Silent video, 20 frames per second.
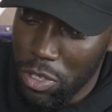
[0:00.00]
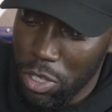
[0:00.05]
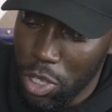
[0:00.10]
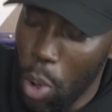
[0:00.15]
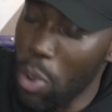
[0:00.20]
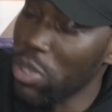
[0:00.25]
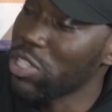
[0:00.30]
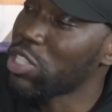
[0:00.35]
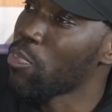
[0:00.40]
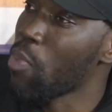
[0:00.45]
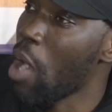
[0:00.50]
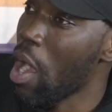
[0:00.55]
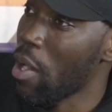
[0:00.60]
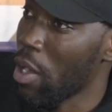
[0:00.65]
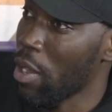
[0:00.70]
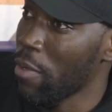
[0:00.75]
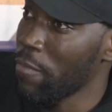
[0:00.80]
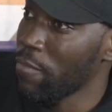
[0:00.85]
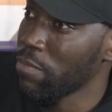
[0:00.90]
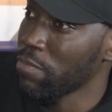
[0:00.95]
Going to
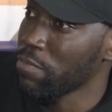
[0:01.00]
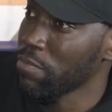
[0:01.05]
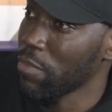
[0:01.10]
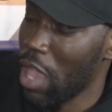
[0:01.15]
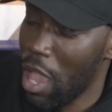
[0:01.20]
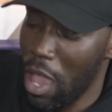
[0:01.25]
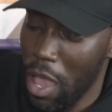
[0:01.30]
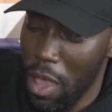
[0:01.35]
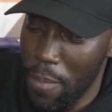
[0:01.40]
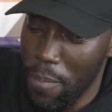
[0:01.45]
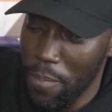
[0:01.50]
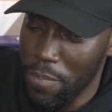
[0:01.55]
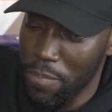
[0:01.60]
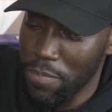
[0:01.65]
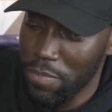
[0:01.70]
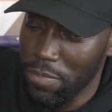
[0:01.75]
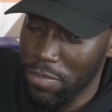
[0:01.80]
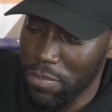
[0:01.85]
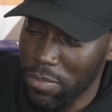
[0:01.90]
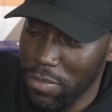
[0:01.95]
Borough,
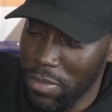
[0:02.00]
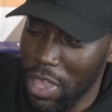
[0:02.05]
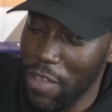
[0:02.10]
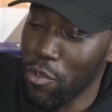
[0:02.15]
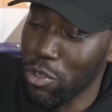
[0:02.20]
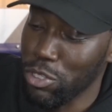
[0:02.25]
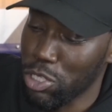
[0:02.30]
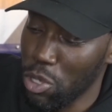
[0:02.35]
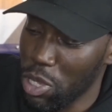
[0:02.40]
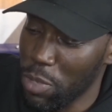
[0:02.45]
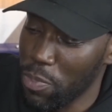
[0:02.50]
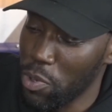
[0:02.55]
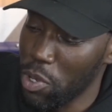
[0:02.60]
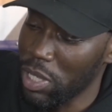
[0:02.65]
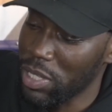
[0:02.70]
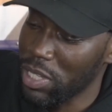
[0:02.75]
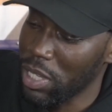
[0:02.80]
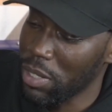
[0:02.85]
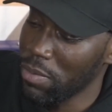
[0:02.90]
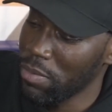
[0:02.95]
they've got Tony
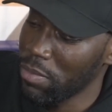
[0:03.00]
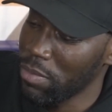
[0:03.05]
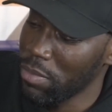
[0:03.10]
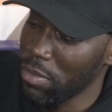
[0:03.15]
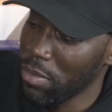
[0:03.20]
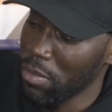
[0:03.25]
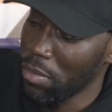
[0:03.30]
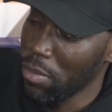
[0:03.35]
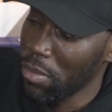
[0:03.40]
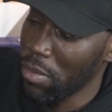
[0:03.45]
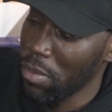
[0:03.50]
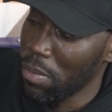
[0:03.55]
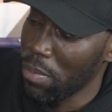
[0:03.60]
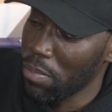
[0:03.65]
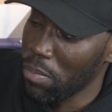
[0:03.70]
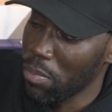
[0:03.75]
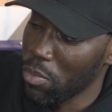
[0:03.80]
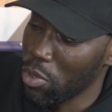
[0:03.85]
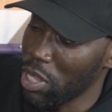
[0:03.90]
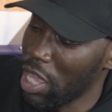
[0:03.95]
Pulis in.
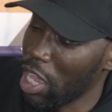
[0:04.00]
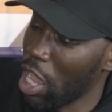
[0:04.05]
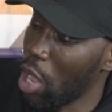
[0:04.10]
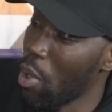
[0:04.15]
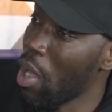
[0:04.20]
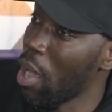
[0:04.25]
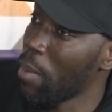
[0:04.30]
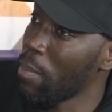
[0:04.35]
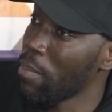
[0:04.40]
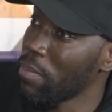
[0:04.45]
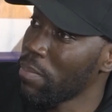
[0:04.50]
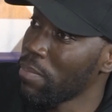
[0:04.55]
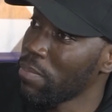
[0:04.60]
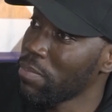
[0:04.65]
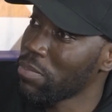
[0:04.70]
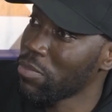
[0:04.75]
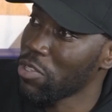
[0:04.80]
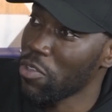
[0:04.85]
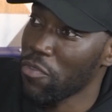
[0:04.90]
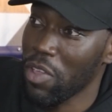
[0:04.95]
Would they go up,
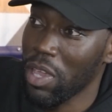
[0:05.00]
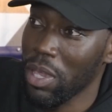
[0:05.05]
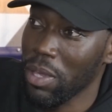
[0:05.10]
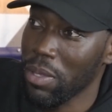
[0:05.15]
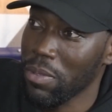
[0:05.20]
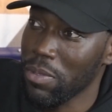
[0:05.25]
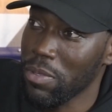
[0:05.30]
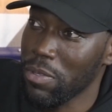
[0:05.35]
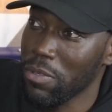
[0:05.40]
do you think?